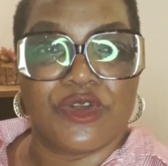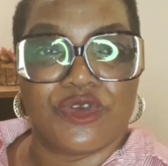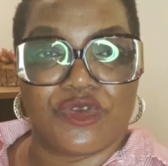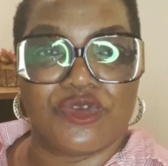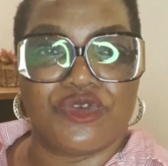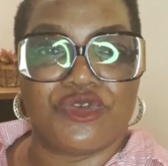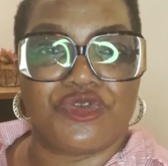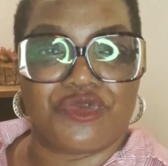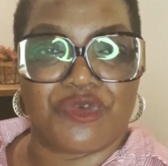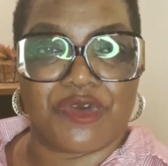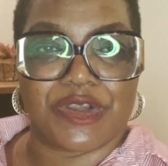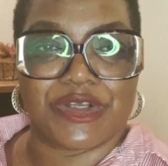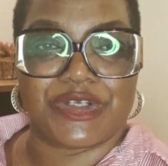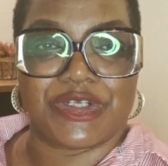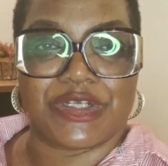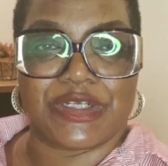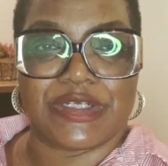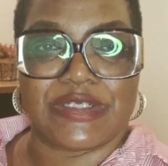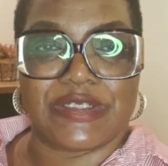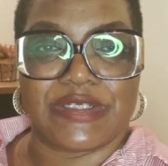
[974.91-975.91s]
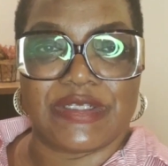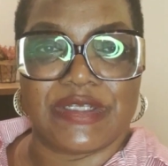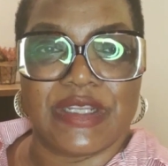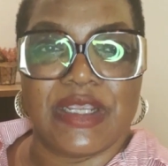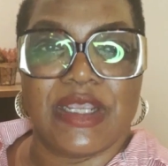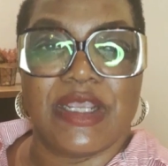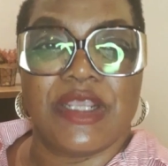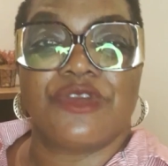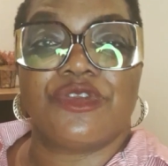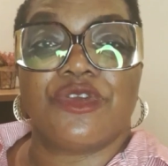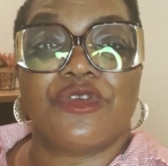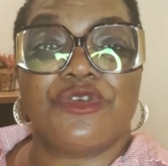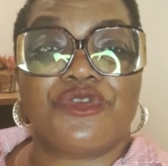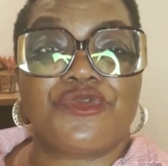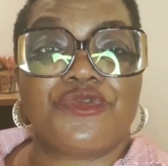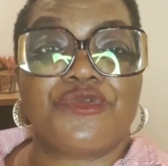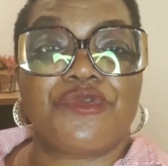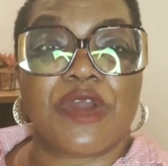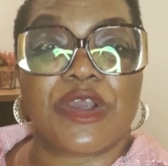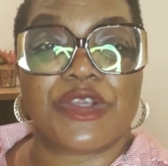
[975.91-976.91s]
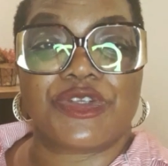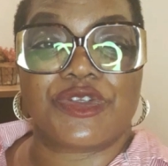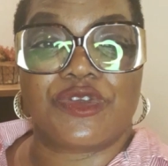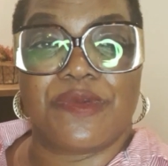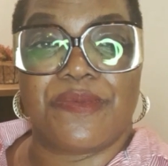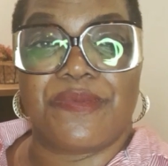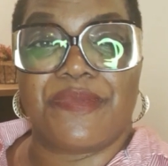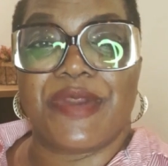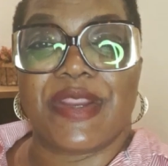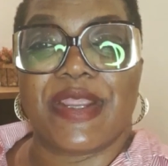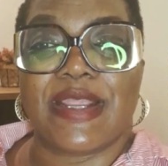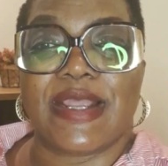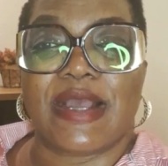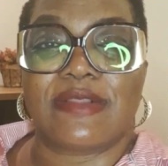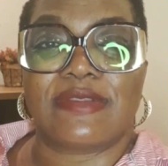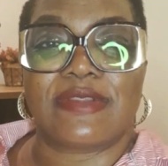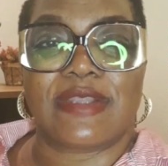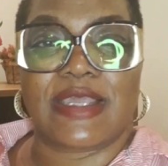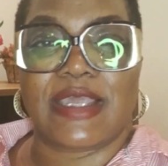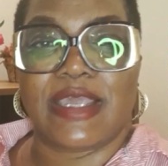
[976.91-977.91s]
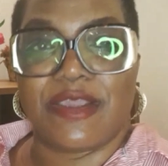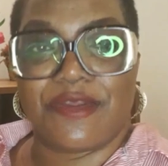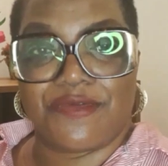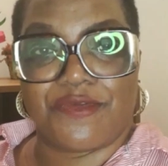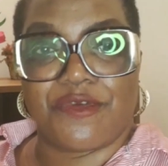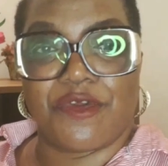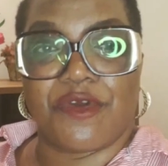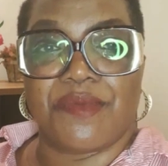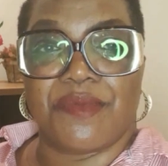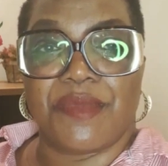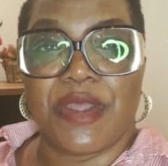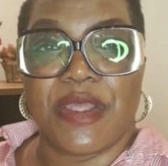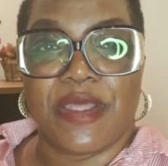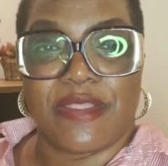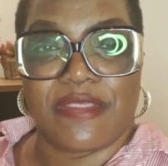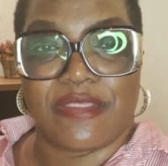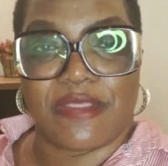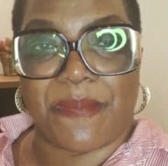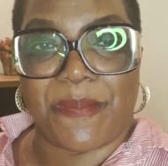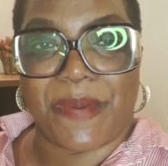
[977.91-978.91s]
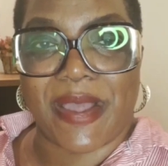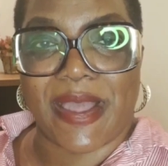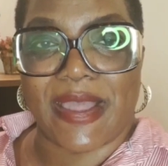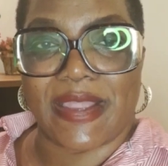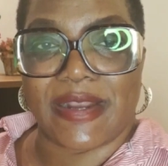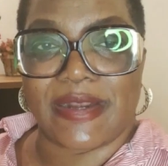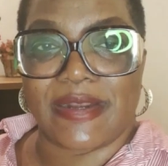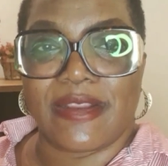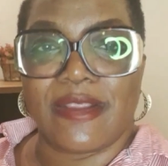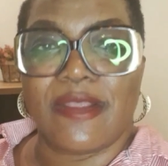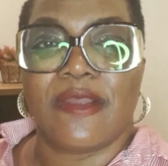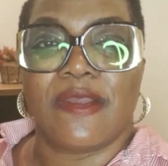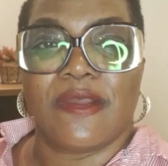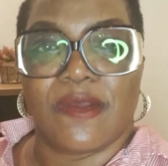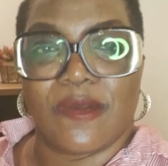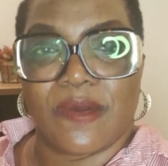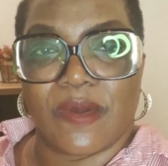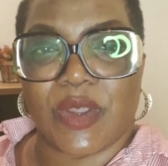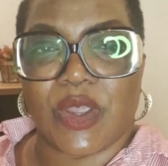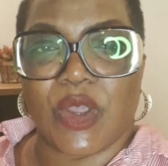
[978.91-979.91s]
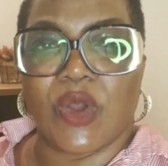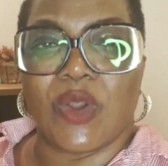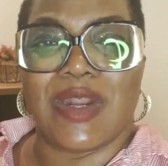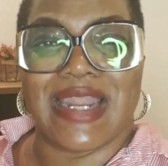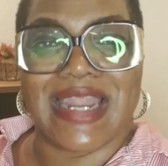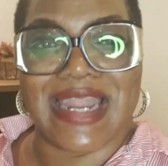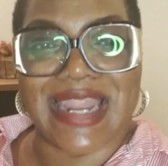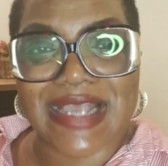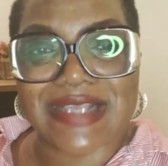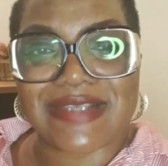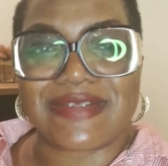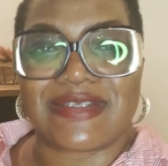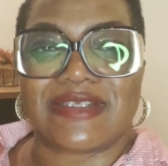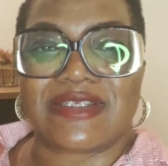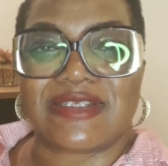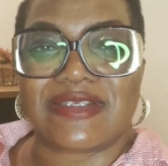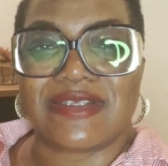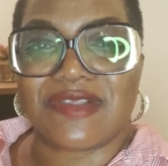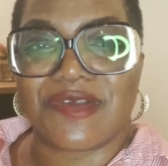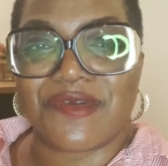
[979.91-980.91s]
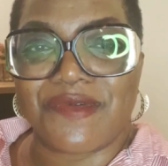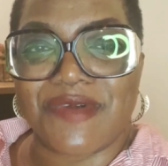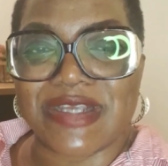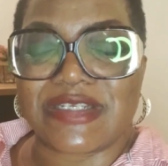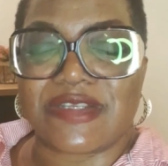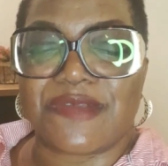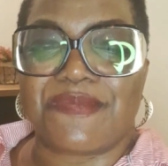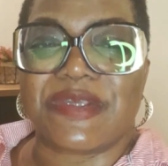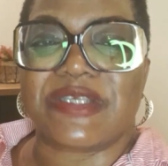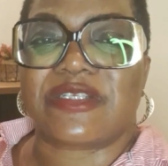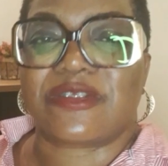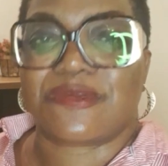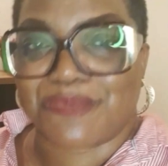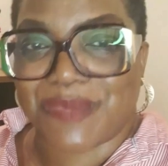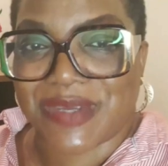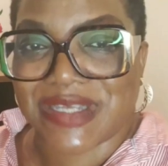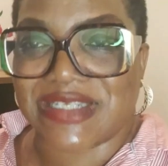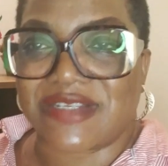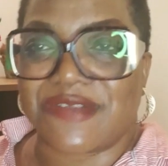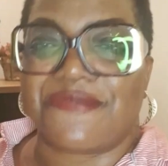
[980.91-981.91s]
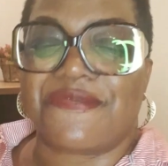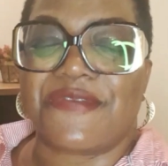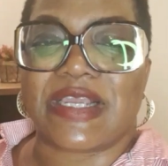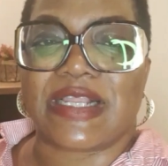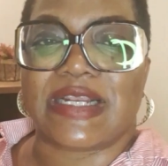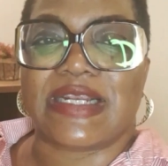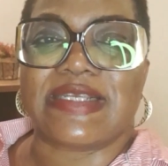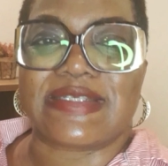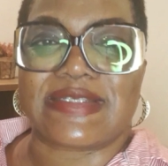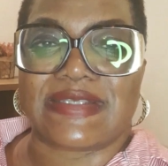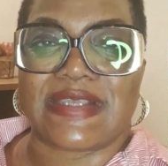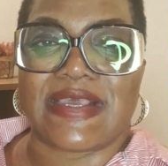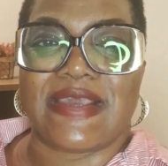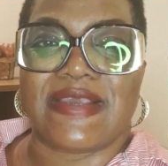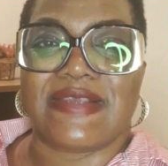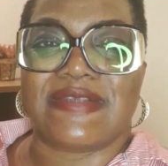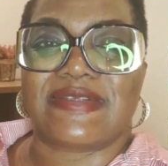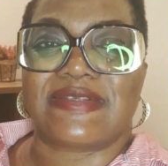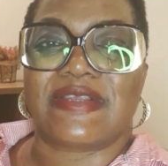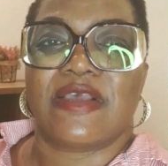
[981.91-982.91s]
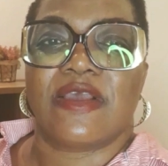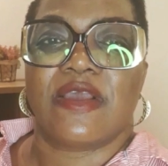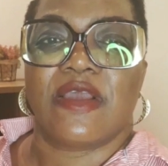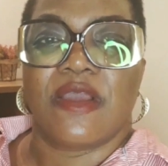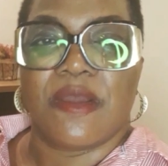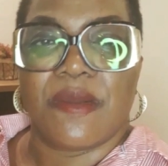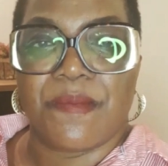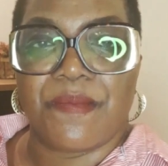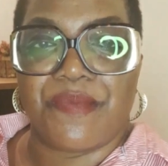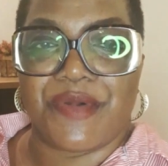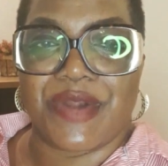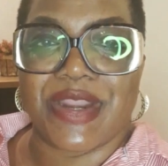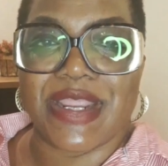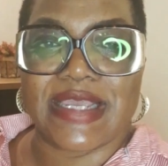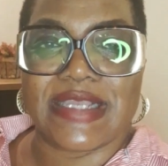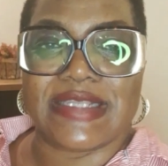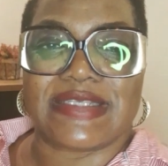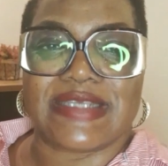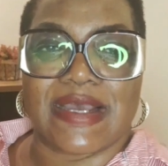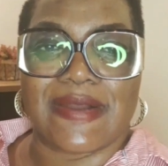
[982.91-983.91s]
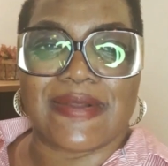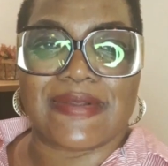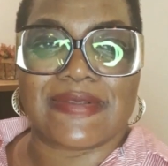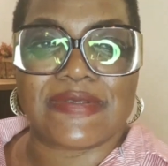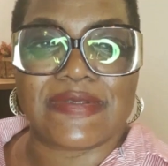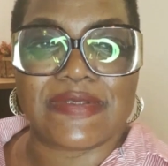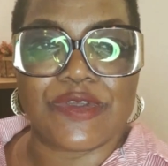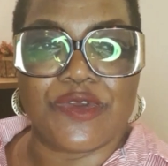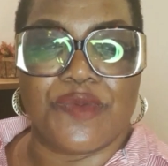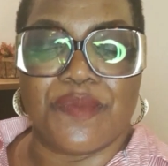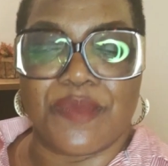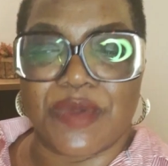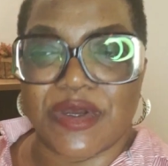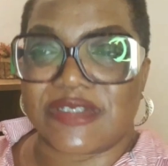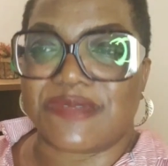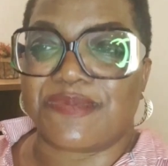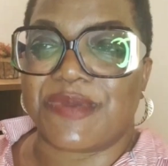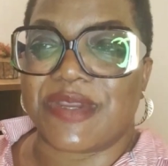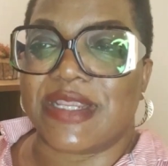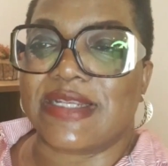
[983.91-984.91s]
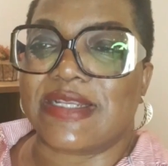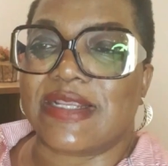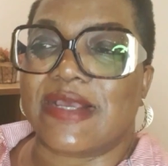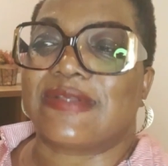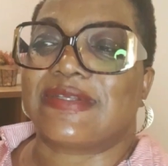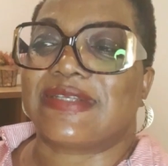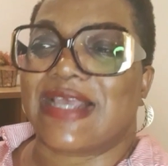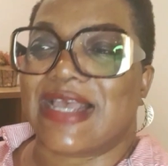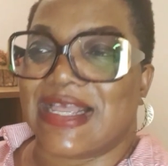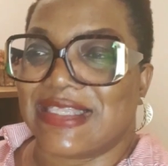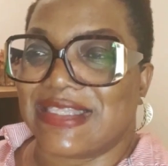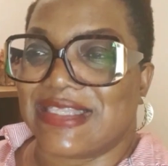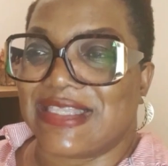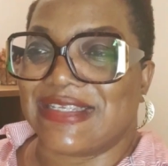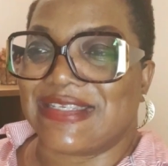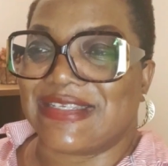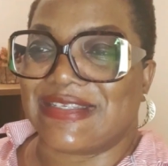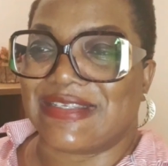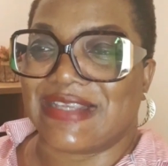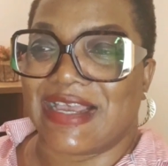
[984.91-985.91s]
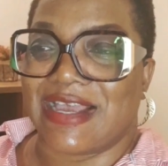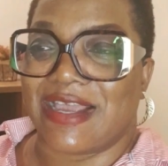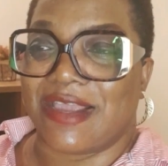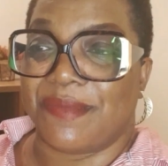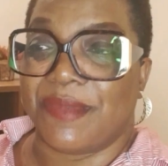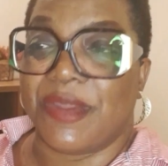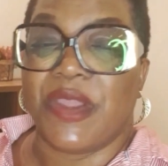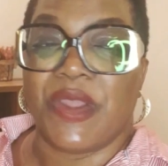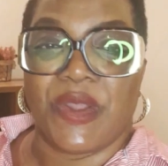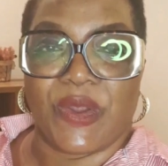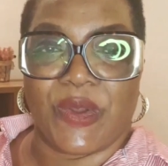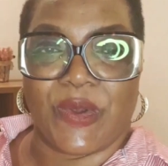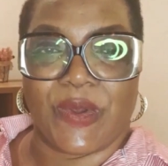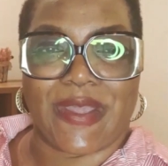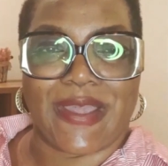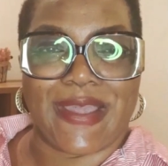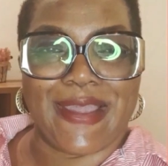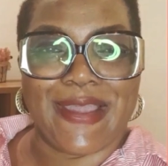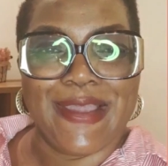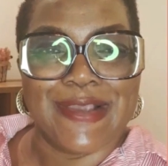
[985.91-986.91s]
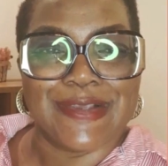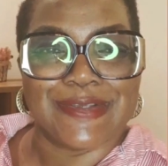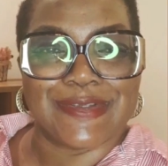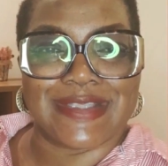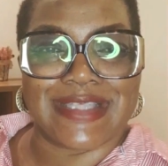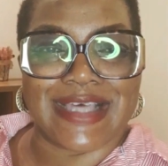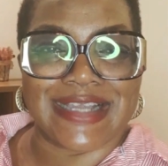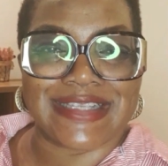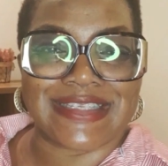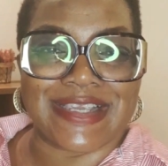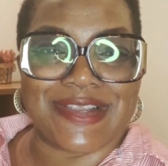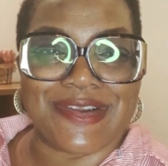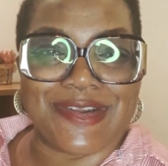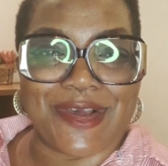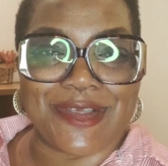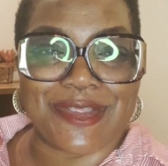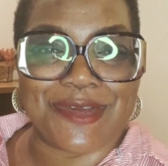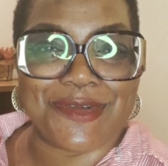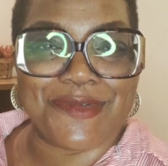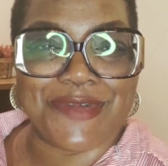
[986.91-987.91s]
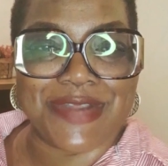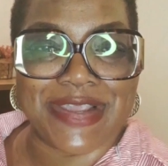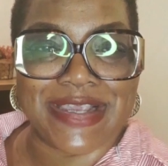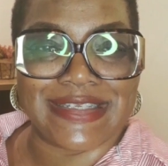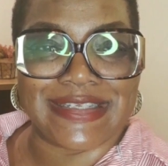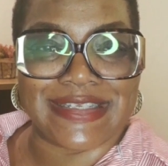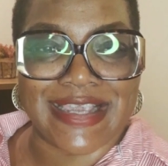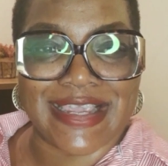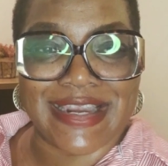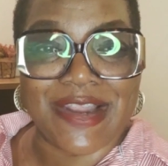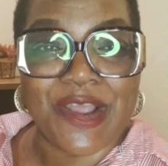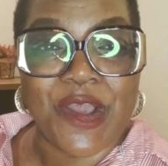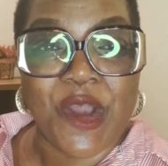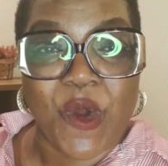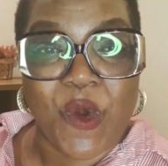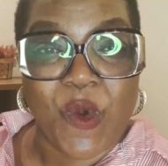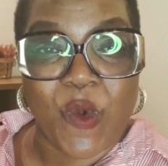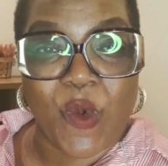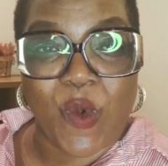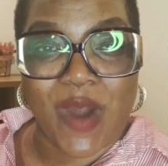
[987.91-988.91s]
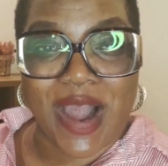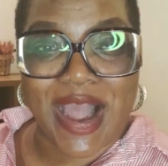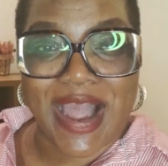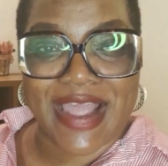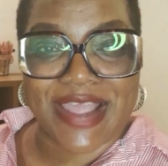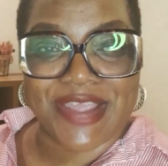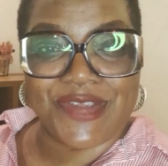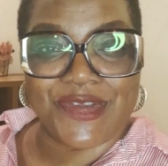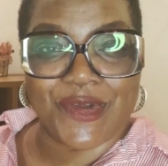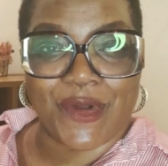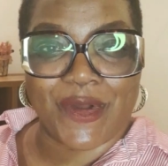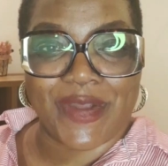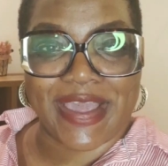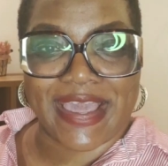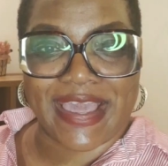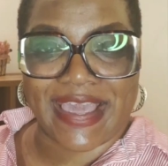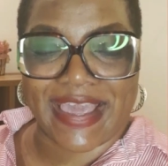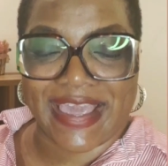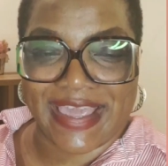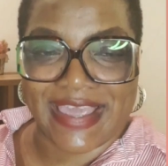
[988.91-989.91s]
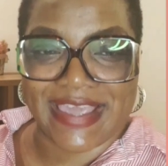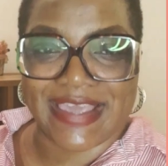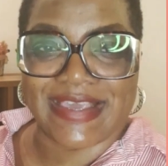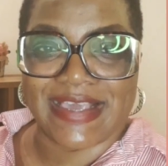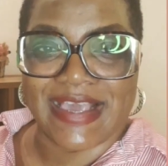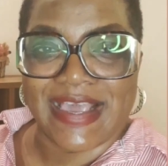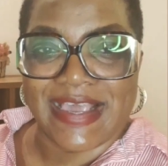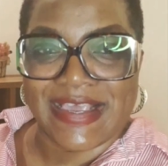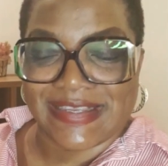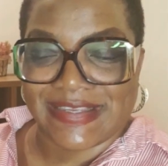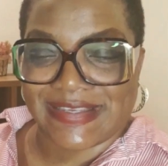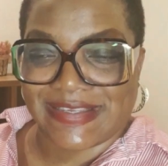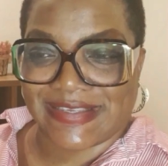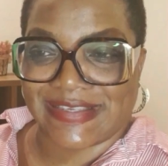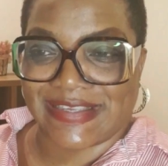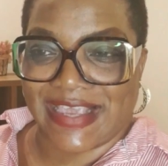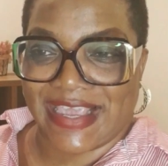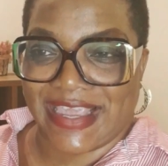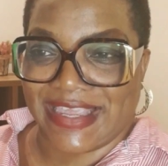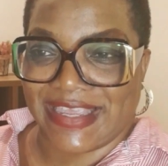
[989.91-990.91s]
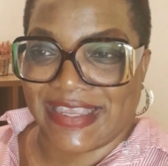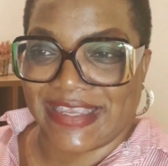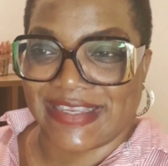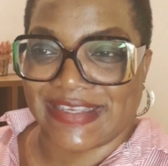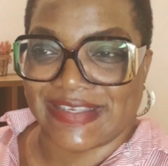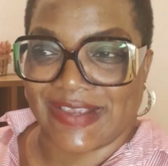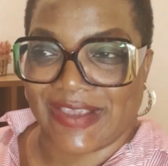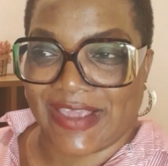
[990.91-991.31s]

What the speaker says: Don't rush it. Don't rush to bring out the cake from the pan. Okay, unless the recipe specifically says bring it out, you must bring it out at this time. Okay, so that's another reason why your cake sinks.